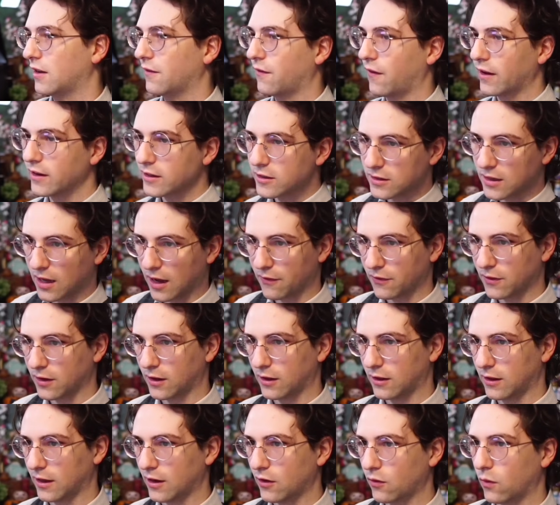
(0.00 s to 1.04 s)
If I just have to
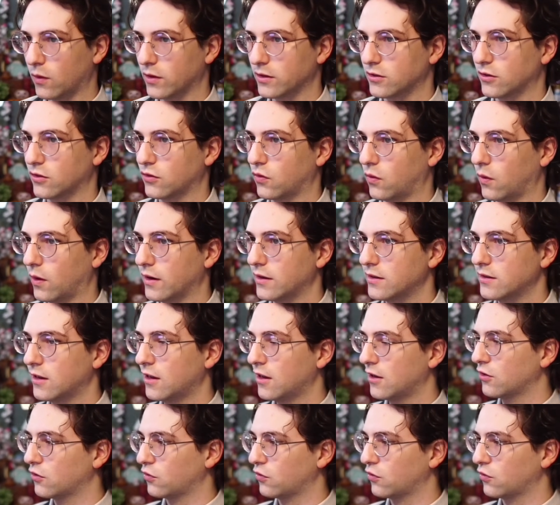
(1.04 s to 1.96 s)
click once or twice,